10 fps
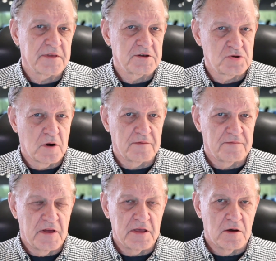short
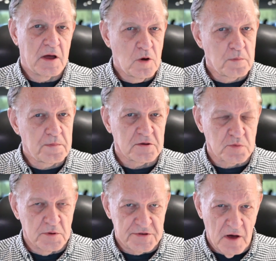video. I hope this
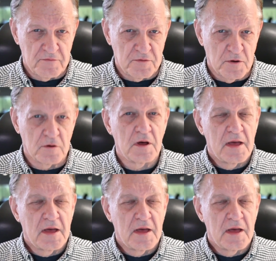was helpful